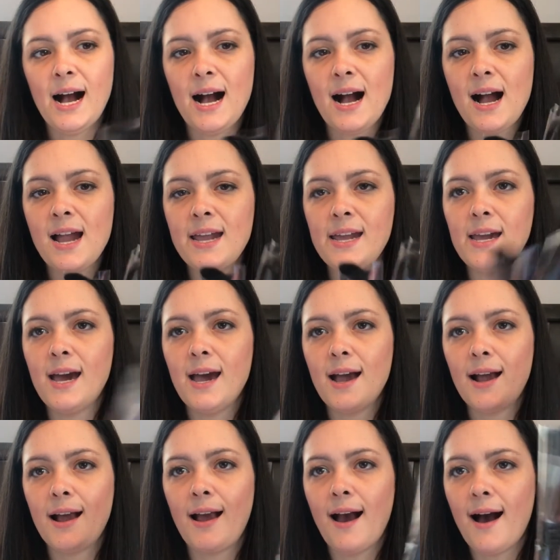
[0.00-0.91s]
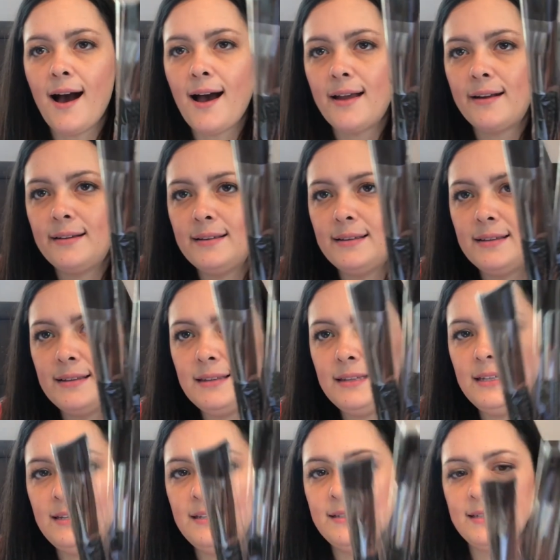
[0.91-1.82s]
I got
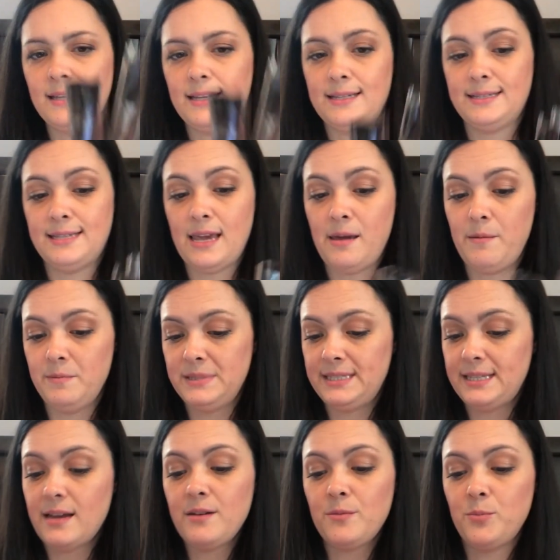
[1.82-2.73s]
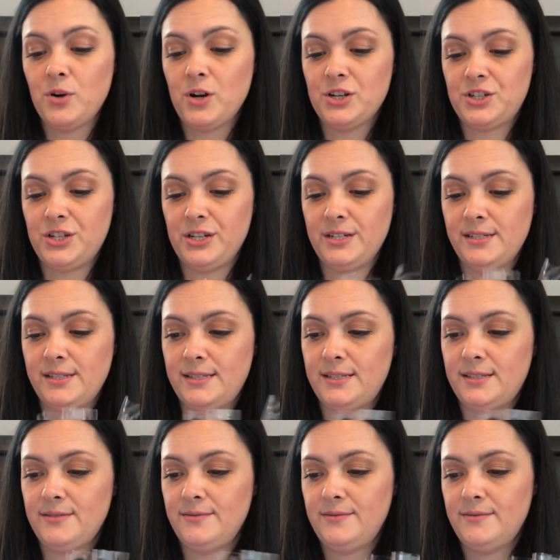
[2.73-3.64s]
these same set of
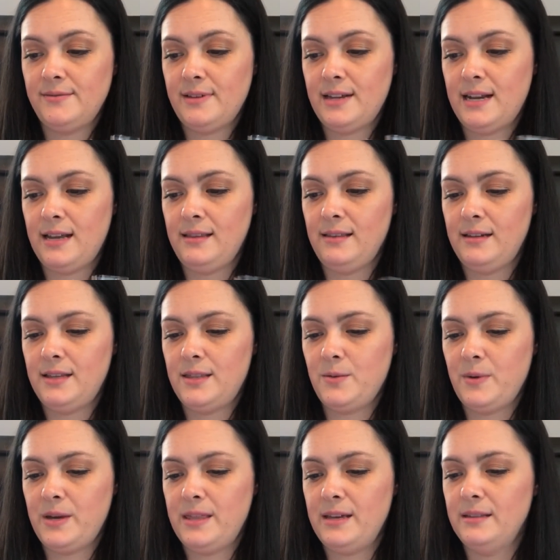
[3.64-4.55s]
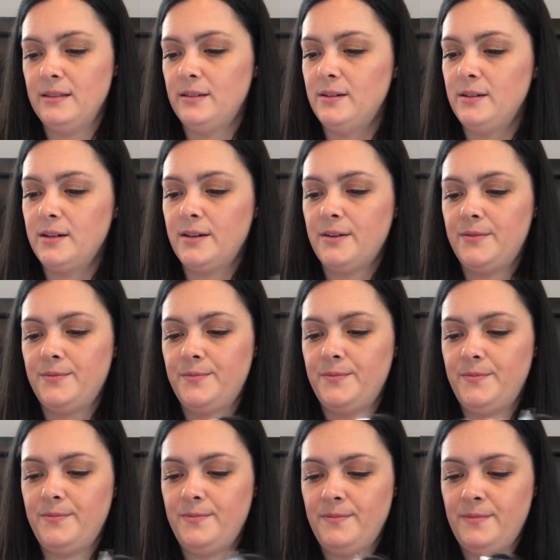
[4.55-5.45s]
brushes and I like the way they look.
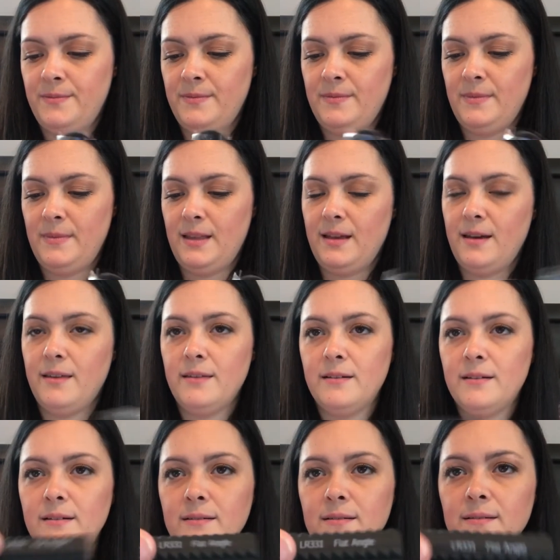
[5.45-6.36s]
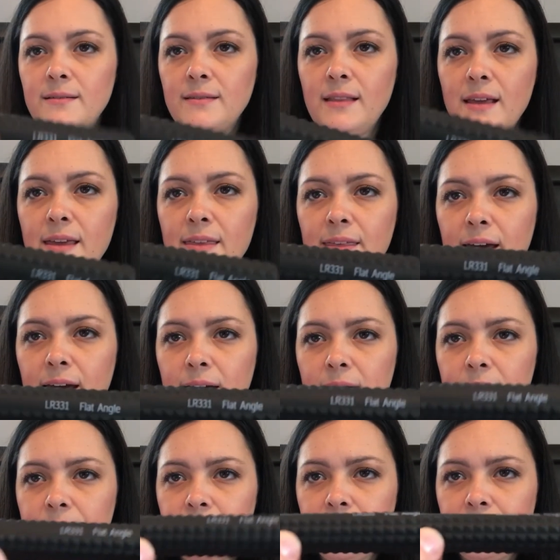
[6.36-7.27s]
How they're like
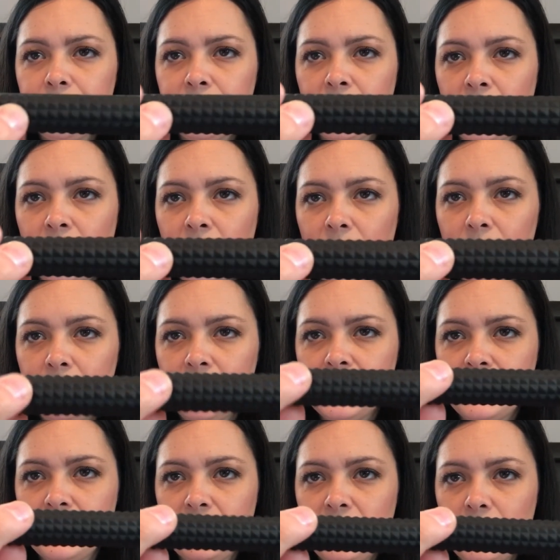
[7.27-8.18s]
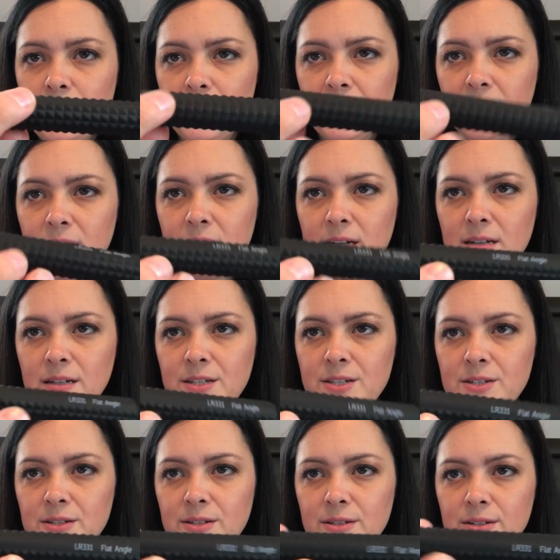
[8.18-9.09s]
that. I wish they came in like a
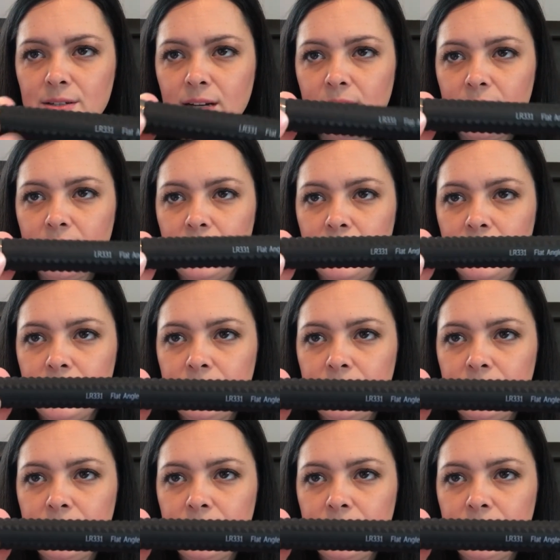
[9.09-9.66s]
nicer kind